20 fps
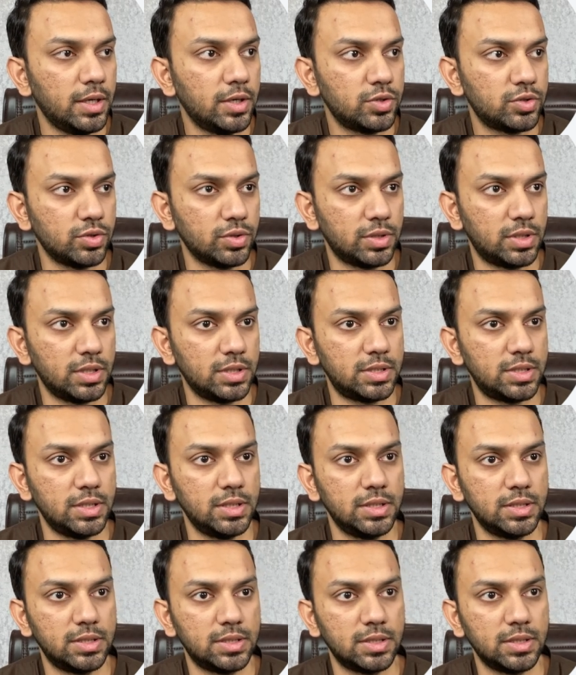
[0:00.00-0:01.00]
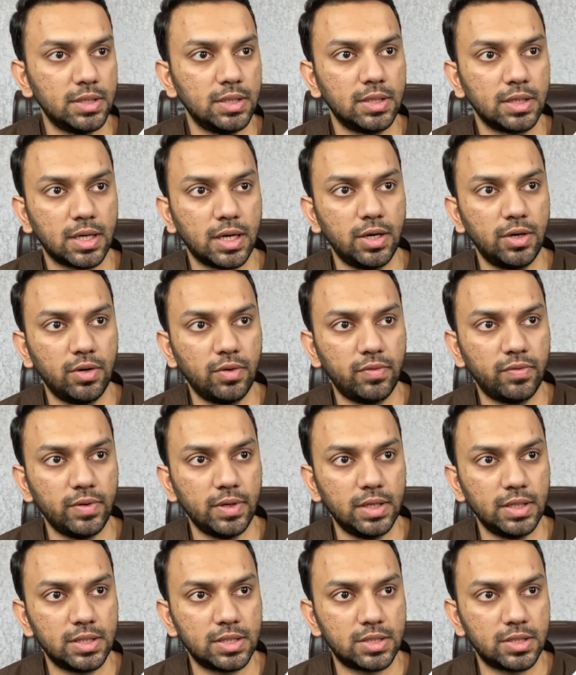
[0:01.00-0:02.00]
So this is a kind of
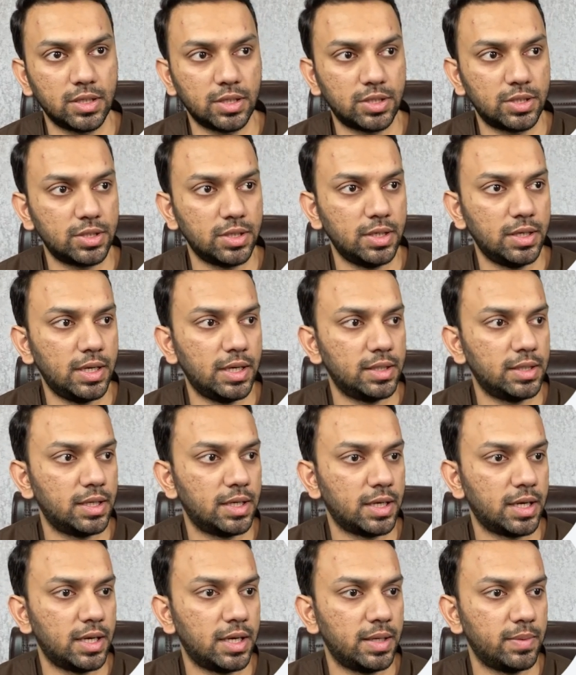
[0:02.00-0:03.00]
instruction. And then again,